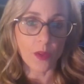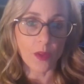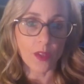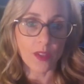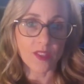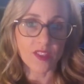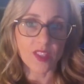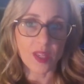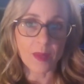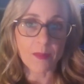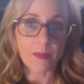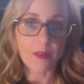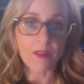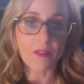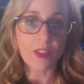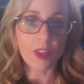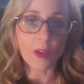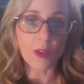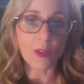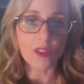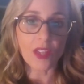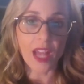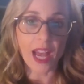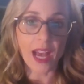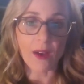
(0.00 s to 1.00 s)
some of
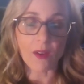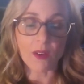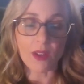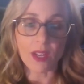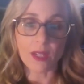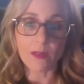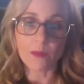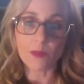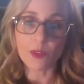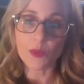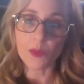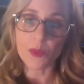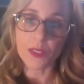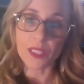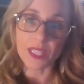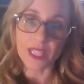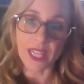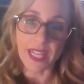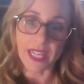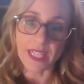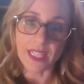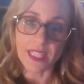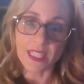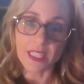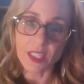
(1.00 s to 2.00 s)
those outcomes
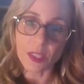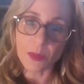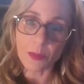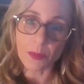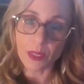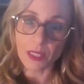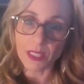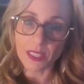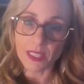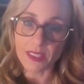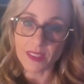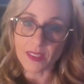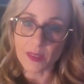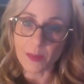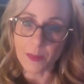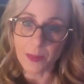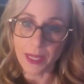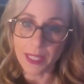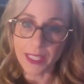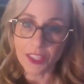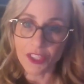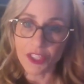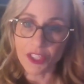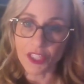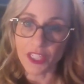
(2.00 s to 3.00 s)
related to
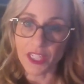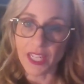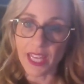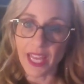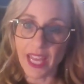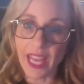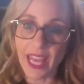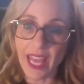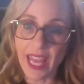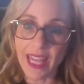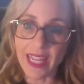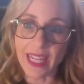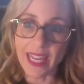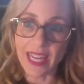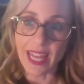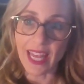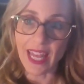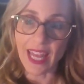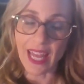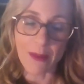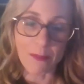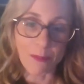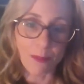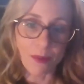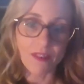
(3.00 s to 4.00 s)
participation
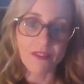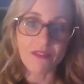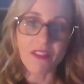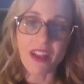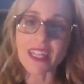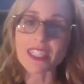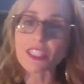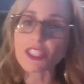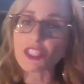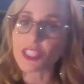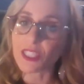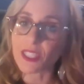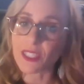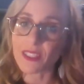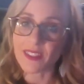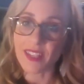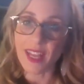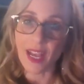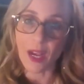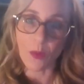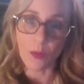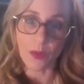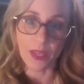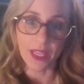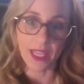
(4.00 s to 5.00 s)
and prevention is
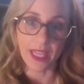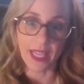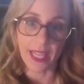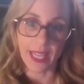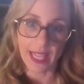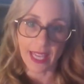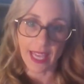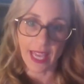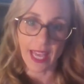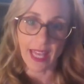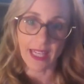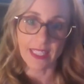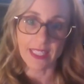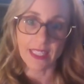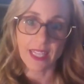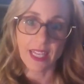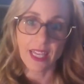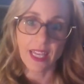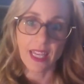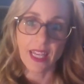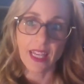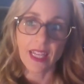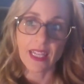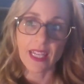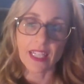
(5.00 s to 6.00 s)
how we can get
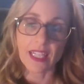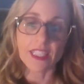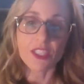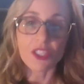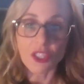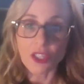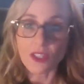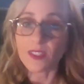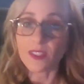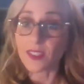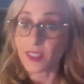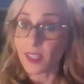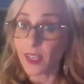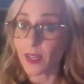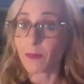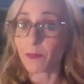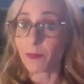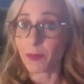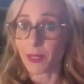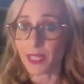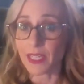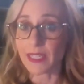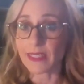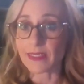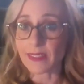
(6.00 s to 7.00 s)
insurance
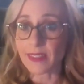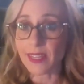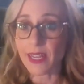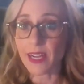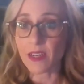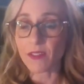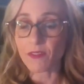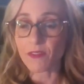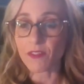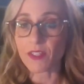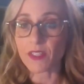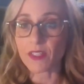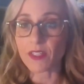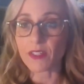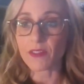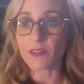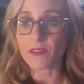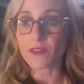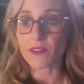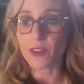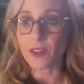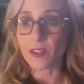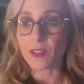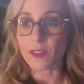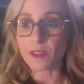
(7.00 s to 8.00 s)
companies there
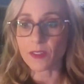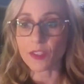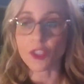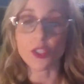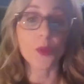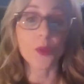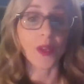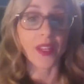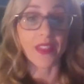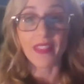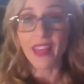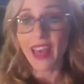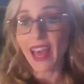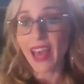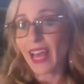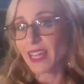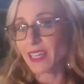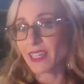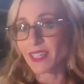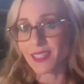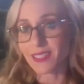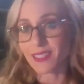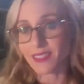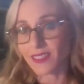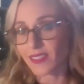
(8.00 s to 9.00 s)
for doing
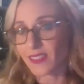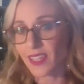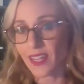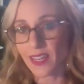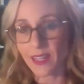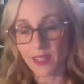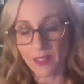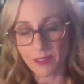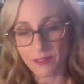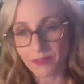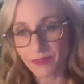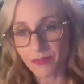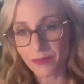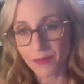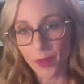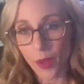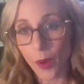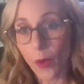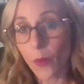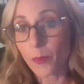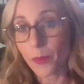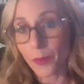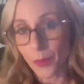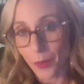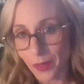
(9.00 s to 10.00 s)
that instead of
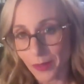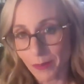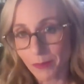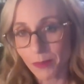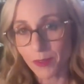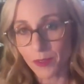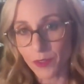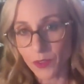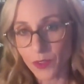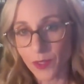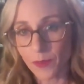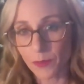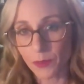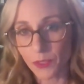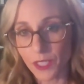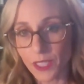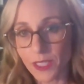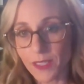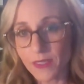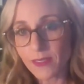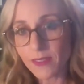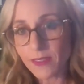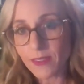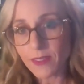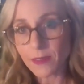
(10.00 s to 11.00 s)
opioid
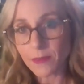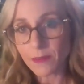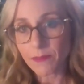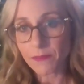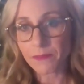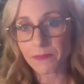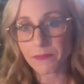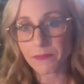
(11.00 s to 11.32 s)
prescriptions.